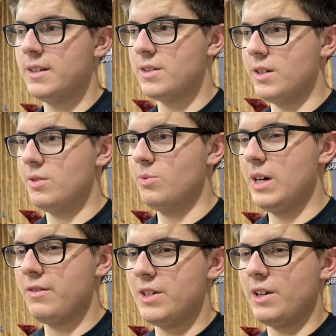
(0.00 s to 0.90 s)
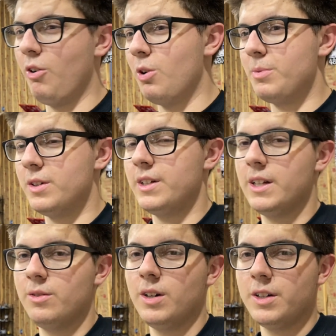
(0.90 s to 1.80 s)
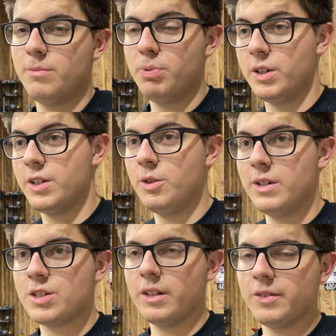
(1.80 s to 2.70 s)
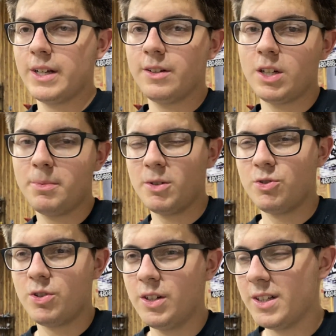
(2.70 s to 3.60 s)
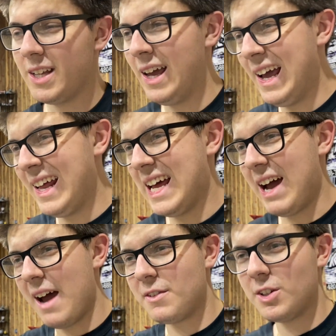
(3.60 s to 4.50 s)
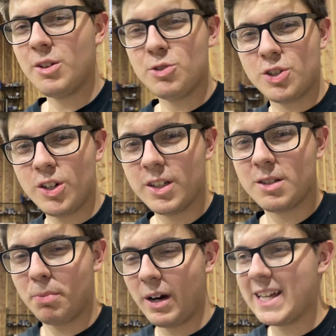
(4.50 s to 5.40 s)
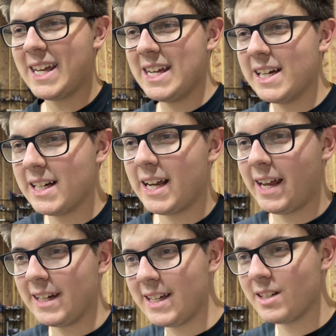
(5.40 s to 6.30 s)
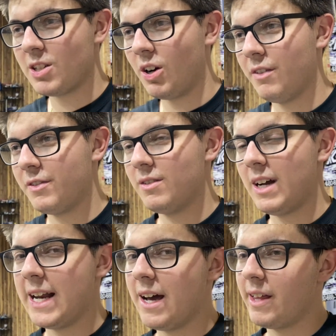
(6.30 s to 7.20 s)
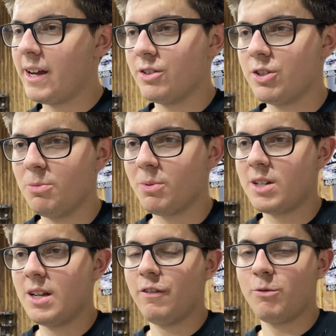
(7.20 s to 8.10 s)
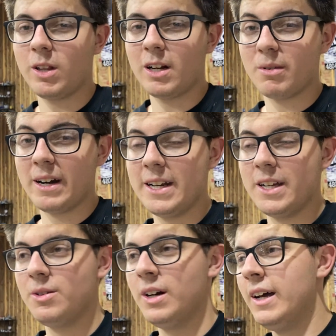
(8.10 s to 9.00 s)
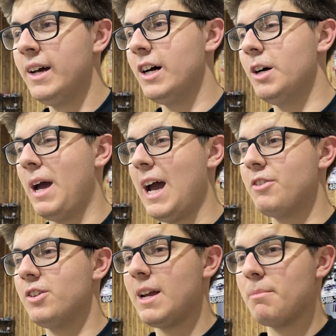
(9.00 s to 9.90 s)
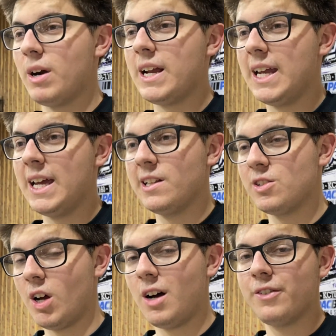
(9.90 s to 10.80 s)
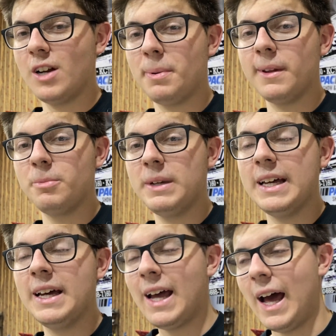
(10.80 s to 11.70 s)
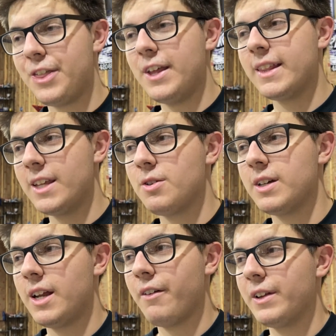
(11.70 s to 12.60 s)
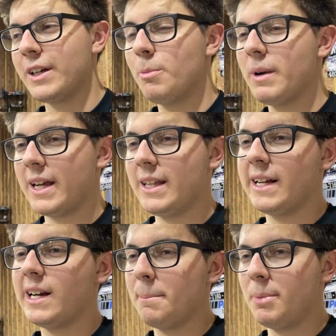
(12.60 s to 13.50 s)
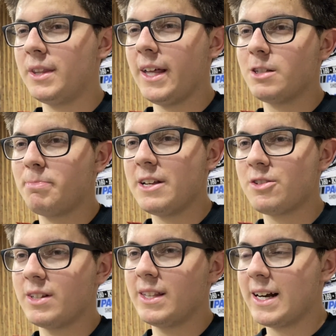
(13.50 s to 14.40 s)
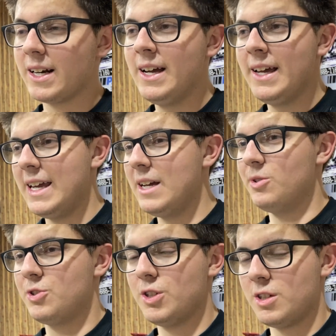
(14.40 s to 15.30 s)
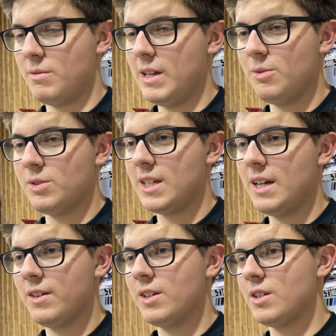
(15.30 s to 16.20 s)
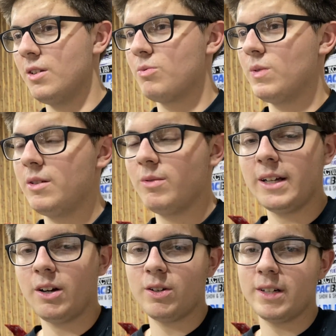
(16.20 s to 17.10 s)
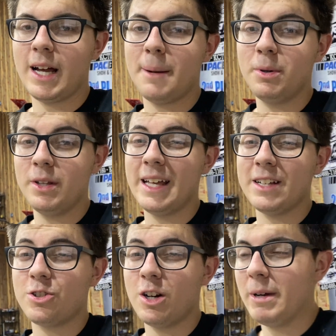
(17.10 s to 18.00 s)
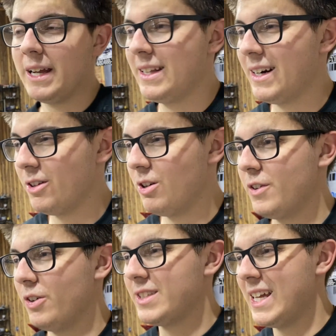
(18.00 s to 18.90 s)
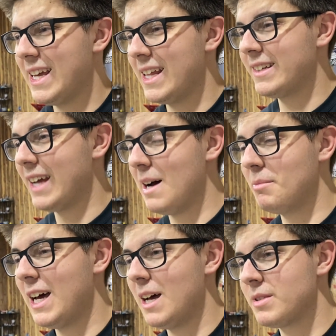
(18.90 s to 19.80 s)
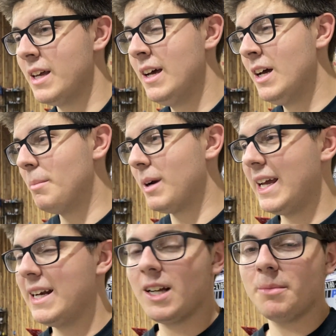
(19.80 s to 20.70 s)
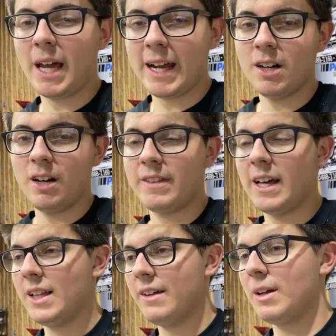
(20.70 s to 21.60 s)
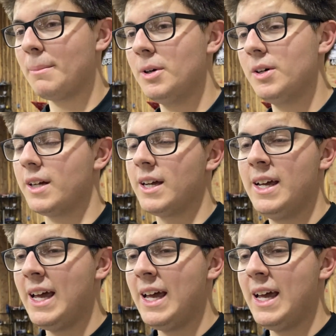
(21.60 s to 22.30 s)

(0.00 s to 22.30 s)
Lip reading: So whenever you go up to, put a 2-inch leveling kit on top of those struts. Now, after those struts break in and get softer, right now they are super stiff from where they're brand new. After they break in and soften up a little bit, I think that you could definitely go back in there and put that spacer in there. It was giving us a really, really hard time putting that strut back in there. I don't know if y'all seen that in the time lapse, but I ended up taking off that leveling puck.